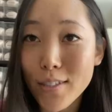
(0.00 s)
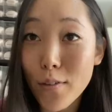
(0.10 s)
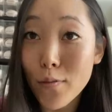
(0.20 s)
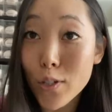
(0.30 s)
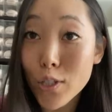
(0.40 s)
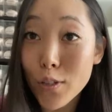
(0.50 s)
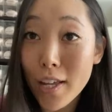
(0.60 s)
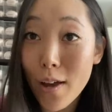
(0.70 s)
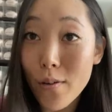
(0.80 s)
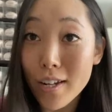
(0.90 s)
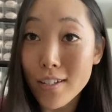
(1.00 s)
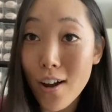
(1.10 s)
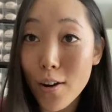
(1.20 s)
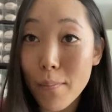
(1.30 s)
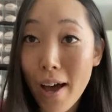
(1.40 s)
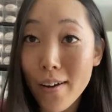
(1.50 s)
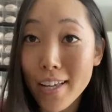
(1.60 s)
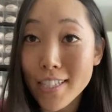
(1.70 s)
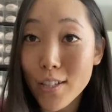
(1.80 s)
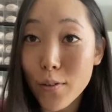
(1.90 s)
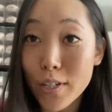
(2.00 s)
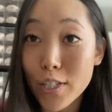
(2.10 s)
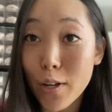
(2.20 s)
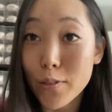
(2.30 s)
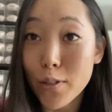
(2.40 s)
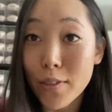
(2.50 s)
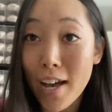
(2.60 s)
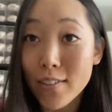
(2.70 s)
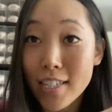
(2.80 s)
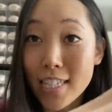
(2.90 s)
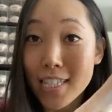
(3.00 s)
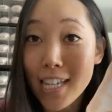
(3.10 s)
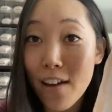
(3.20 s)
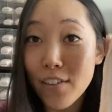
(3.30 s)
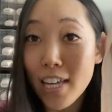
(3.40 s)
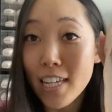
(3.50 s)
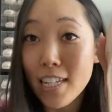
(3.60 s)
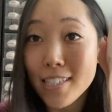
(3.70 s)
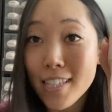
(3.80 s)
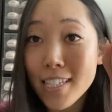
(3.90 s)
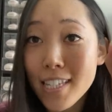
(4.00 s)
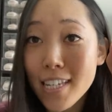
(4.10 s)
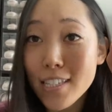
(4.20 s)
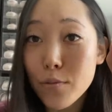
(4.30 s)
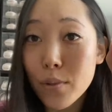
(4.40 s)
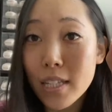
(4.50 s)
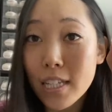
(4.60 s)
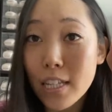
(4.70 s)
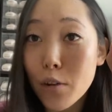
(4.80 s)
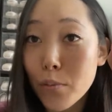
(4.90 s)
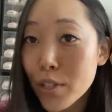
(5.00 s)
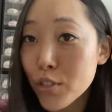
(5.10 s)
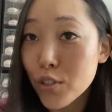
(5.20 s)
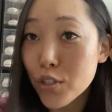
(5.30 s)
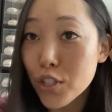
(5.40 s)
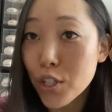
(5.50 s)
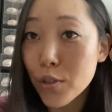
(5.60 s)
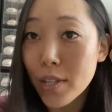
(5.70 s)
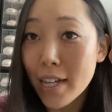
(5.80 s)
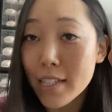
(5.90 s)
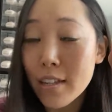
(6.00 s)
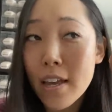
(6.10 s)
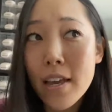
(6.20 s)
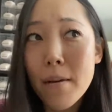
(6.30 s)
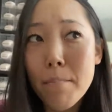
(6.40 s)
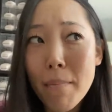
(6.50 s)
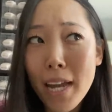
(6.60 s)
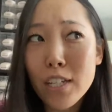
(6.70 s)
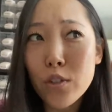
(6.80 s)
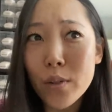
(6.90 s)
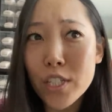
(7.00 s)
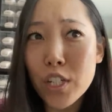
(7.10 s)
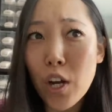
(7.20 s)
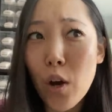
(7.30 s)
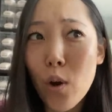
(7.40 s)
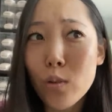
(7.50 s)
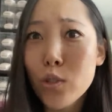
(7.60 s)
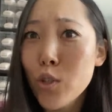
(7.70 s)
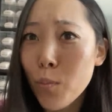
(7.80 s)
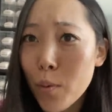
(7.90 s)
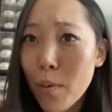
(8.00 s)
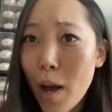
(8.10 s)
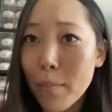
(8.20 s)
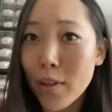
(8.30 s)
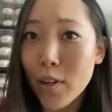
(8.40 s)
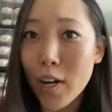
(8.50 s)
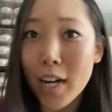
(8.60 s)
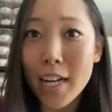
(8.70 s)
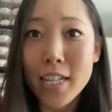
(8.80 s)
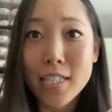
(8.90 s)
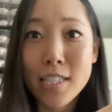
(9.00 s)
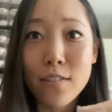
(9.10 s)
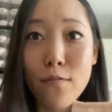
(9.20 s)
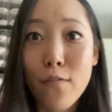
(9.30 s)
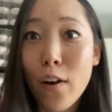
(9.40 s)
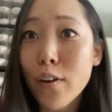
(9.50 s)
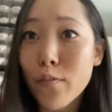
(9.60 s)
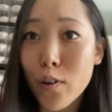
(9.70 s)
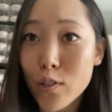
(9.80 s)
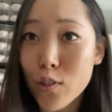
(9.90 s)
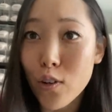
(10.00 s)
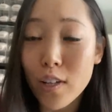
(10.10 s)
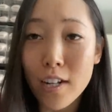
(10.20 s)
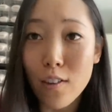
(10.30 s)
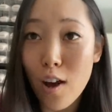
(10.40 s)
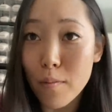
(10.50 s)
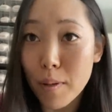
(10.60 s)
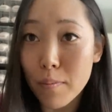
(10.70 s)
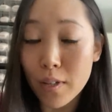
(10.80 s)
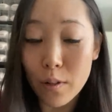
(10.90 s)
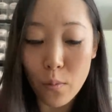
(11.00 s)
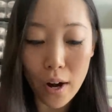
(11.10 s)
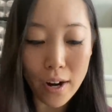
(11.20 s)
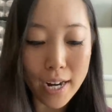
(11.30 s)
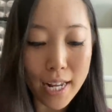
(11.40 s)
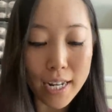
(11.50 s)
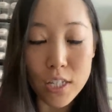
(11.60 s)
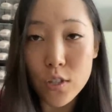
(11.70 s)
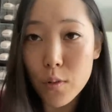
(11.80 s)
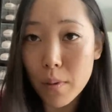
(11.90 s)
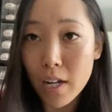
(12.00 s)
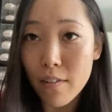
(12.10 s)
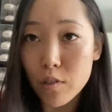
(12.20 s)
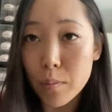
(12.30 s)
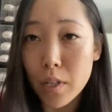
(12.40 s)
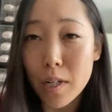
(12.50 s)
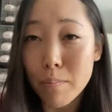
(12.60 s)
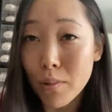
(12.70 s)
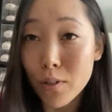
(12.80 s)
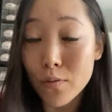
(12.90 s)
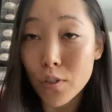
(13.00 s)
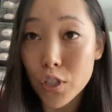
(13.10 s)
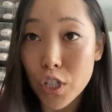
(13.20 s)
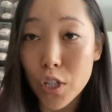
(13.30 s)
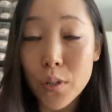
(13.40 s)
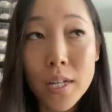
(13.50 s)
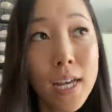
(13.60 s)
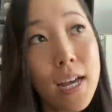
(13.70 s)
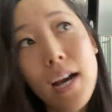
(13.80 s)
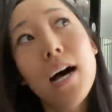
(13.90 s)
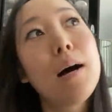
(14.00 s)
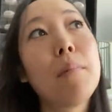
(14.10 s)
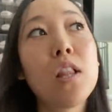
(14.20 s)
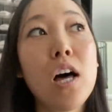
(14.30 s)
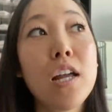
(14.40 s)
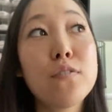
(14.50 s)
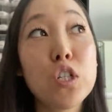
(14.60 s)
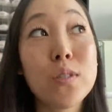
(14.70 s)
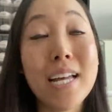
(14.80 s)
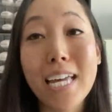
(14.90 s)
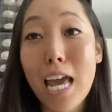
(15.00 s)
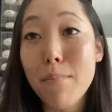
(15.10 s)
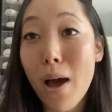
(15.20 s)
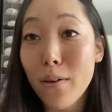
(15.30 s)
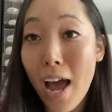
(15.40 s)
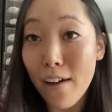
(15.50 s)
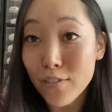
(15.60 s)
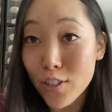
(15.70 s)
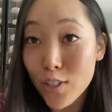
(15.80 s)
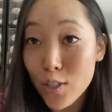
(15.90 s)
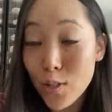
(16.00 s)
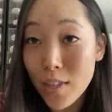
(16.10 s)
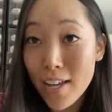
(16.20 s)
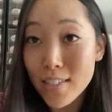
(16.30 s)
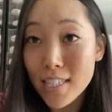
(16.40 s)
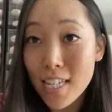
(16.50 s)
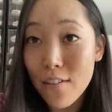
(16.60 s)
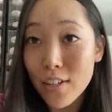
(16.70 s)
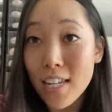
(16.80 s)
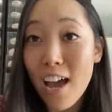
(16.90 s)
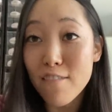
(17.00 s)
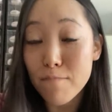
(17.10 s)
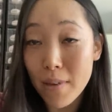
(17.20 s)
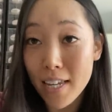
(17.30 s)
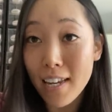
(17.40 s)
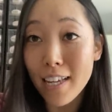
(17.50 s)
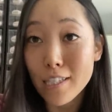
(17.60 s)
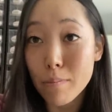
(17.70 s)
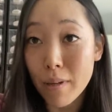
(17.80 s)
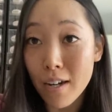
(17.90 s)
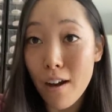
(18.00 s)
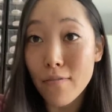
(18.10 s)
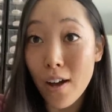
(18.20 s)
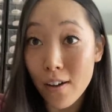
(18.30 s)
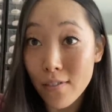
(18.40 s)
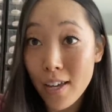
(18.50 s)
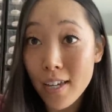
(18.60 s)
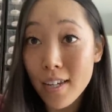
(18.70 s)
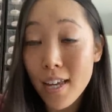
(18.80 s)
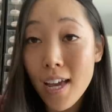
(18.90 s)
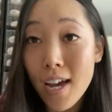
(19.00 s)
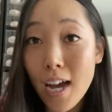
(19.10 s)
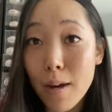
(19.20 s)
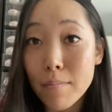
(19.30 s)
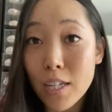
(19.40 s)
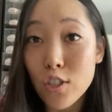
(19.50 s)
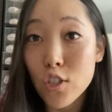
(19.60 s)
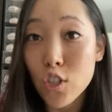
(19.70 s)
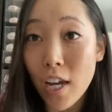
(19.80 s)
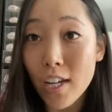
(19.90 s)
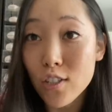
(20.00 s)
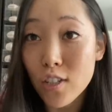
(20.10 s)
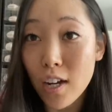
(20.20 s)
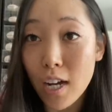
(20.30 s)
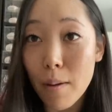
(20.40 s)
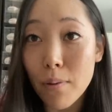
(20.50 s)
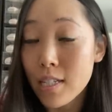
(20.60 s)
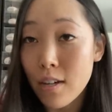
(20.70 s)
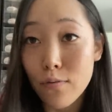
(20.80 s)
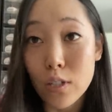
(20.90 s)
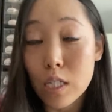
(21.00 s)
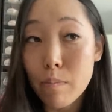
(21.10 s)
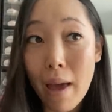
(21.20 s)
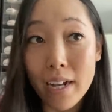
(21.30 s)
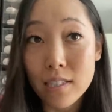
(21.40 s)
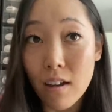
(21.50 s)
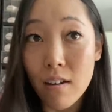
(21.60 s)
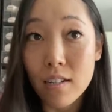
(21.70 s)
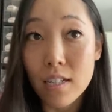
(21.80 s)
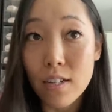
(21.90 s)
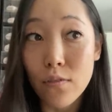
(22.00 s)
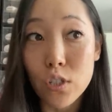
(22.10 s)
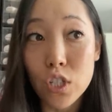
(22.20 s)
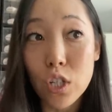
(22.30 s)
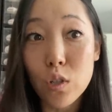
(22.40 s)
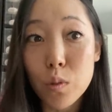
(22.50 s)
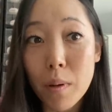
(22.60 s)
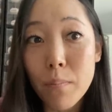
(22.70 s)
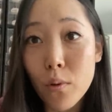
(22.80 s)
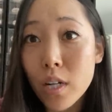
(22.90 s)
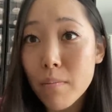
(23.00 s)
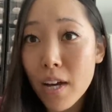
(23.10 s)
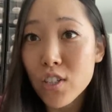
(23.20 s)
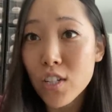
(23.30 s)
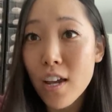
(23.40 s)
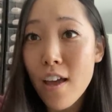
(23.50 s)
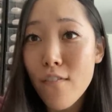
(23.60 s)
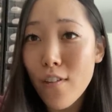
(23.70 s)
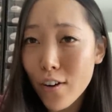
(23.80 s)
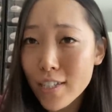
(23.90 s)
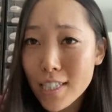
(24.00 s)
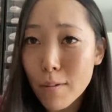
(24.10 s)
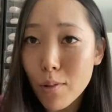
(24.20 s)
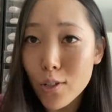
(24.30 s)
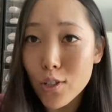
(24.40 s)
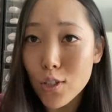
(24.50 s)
the first shoe that I want to talk about is the Grishko 2007. This is really the original shoe that made Grishko super popular. It's very versatile and a lot of people can wear it and it's super comfortable and a beautiful shoe. Um, a lot of shoes that came out after the 2007 have been a spin-off of it. Um, they just changed a couple different specs on the different shoes, but pretty much very similar to